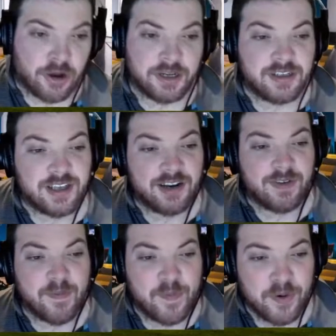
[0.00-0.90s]
COD instead of
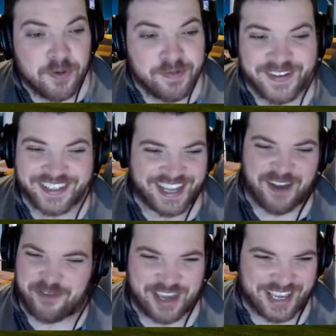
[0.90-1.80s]
Liverpool because
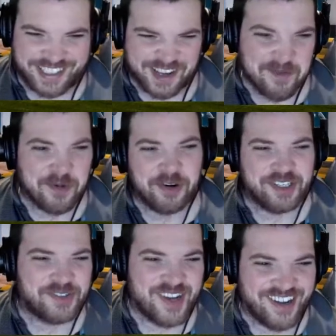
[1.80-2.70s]
I think he's so bored
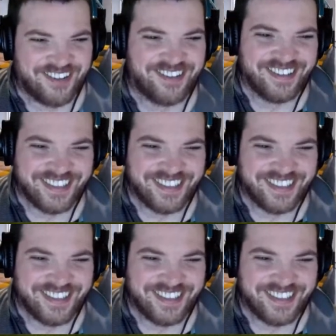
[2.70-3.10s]
as well.